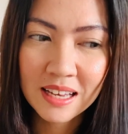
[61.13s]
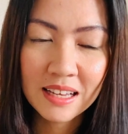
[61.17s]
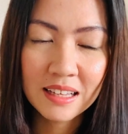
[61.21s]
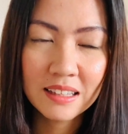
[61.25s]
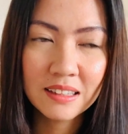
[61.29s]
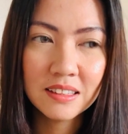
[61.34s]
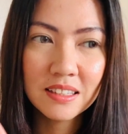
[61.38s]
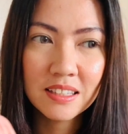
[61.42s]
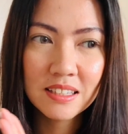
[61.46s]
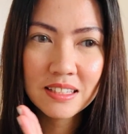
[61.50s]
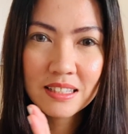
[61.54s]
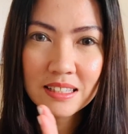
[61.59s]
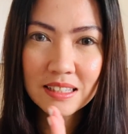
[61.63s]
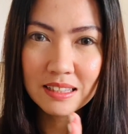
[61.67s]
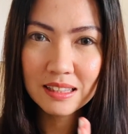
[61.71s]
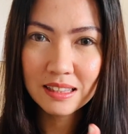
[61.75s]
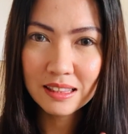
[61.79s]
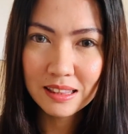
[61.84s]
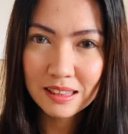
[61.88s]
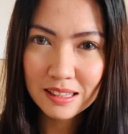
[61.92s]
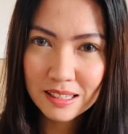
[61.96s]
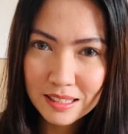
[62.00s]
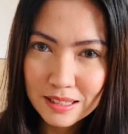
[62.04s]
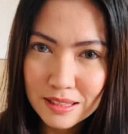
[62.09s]
This
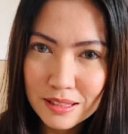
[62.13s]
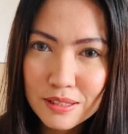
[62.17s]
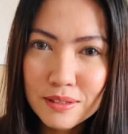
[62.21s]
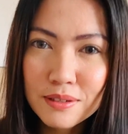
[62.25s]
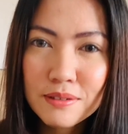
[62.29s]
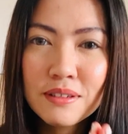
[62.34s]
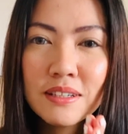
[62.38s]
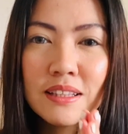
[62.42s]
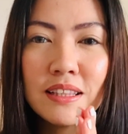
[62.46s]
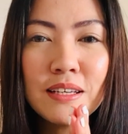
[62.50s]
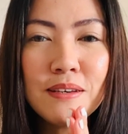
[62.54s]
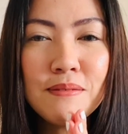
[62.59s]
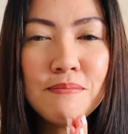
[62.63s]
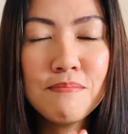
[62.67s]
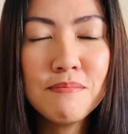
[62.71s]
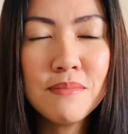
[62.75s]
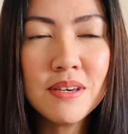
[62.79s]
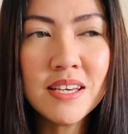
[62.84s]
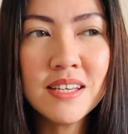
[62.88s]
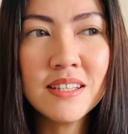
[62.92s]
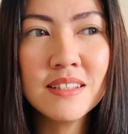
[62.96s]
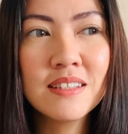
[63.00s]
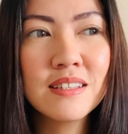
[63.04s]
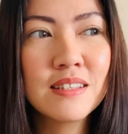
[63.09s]
literally
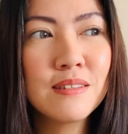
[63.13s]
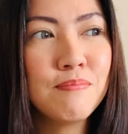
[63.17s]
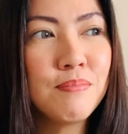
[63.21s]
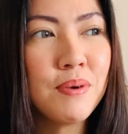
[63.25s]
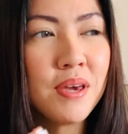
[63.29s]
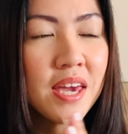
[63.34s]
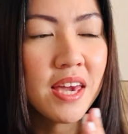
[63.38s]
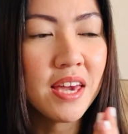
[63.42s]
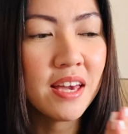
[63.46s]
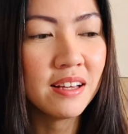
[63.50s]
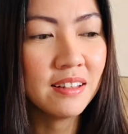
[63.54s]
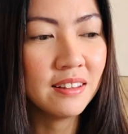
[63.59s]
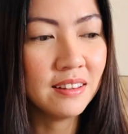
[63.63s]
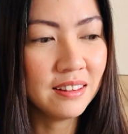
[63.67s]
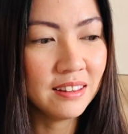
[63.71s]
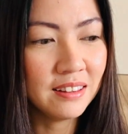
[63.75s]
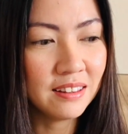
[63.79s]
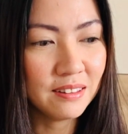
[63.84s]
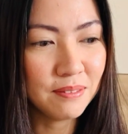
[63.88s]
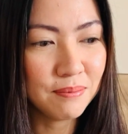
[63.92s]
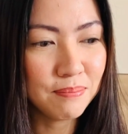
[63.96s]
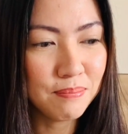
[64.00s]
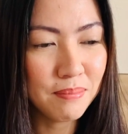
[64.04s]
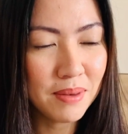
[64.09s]
means
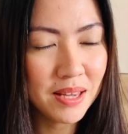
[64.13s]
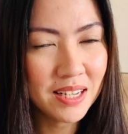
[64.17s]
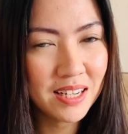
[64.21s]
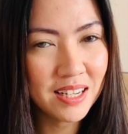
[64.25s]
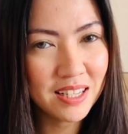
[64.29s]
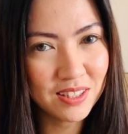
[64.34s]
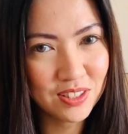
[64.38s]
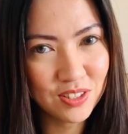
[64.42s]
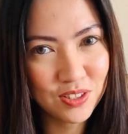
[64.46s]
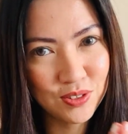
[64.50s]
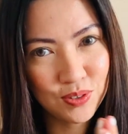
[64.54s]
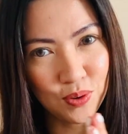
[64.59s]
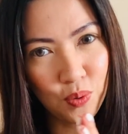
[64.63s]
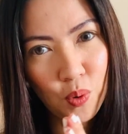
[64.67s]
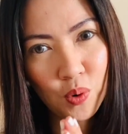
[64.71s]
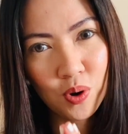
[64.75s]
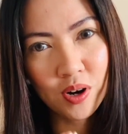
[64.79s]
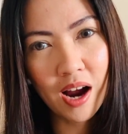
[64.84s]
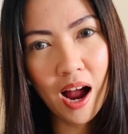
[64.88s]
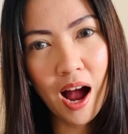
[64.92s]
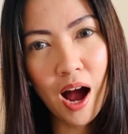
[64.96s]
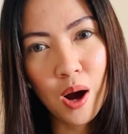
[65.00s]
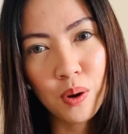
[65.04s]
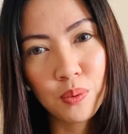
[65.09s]
being minutes
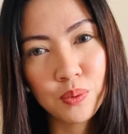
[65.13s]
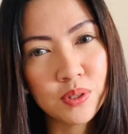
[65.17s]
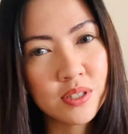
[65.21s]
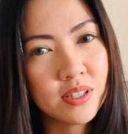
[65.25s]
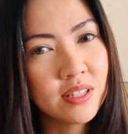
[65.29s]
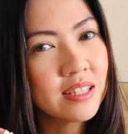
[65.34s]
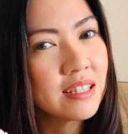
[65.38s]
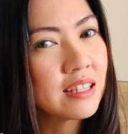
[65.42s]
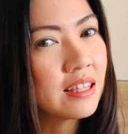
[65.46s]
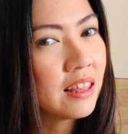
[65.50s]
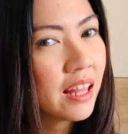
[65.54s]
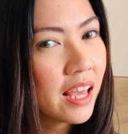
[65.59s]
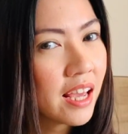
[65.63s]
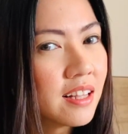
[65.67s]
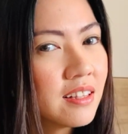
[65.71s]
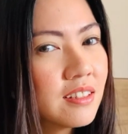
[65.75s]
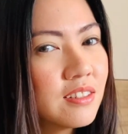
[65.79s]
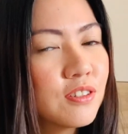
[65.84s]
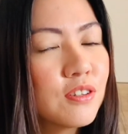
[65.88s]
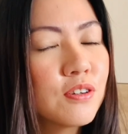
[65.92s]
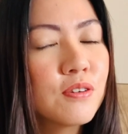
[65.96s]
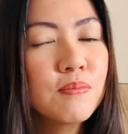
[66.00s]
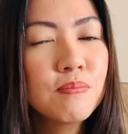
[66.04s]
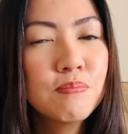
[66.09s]
or hours late
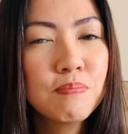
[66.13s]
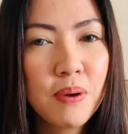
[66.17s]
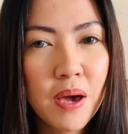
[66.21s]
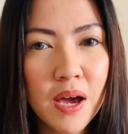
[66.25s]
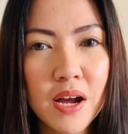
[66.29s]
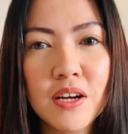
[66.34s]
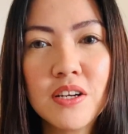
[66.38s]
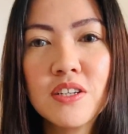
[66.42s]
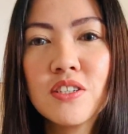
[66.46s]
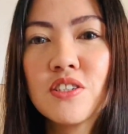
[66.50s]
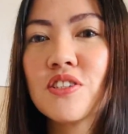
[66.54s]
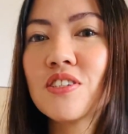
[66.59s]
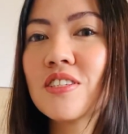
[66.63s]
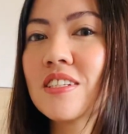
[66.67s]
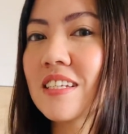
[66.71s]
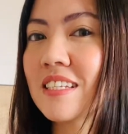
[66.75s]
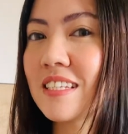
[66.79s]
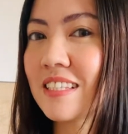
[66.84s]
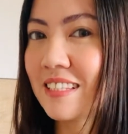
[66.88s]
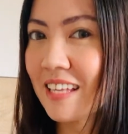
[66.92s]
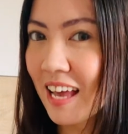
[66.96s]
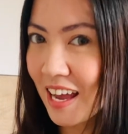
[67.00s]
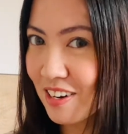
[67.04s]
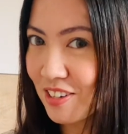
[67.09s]
compared to the
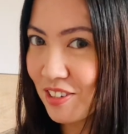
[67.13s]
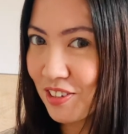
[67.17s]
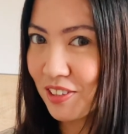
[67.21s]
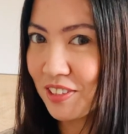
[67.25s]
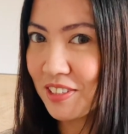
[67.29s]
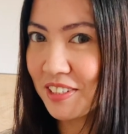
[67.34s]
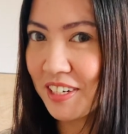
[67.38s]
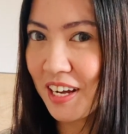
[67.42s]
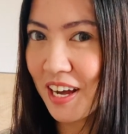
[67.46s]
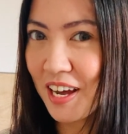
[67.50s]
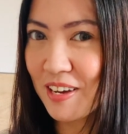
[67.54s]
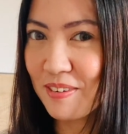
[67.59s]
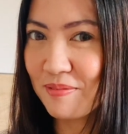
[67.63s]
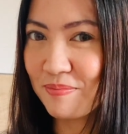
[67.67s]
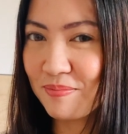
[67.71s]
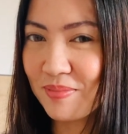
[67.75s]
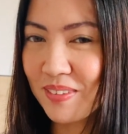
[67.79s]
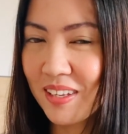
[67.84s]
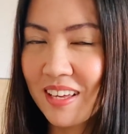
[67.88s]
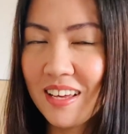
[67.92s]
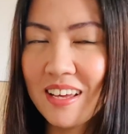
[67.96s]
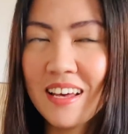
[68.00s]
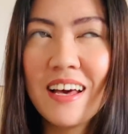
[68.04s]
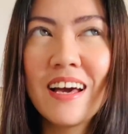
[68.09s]
standard time.
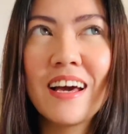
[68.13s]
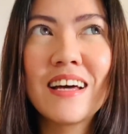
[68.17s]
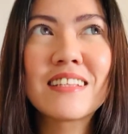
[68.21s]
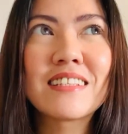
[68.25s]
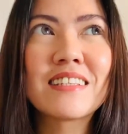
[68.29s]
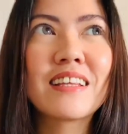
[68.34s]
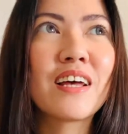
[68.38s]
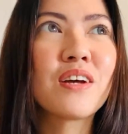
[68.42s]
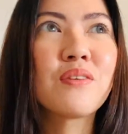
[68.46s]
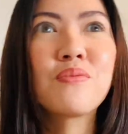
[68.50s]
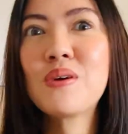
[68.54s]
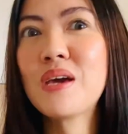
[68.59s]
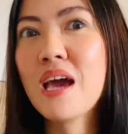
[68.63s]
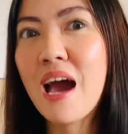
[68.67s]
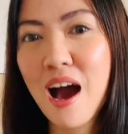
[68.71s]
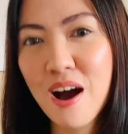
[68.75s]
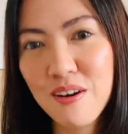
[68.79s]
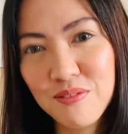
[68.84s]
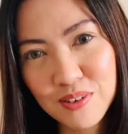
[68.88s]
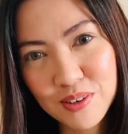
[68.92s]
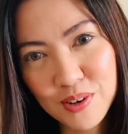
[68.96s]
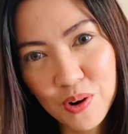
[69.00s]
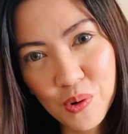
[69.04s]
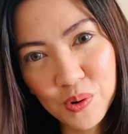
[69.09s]
It's like we
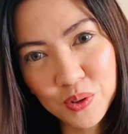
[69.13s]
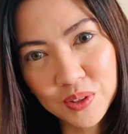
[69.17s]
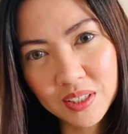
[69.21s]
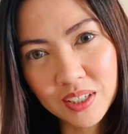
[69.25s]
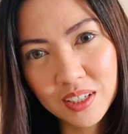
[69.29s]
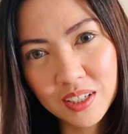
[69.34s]
have our own